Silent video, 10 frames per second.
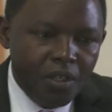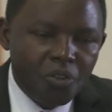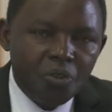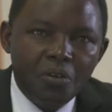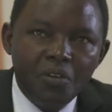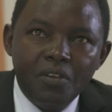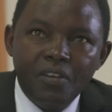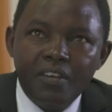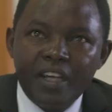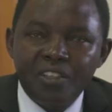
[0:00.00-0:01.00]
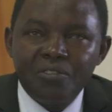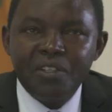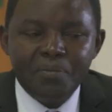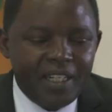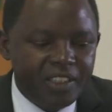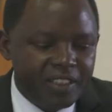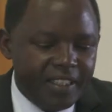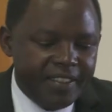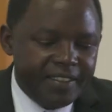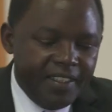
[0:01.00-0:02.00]
So thank you very much.
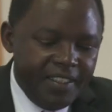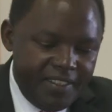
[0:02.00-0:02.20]
And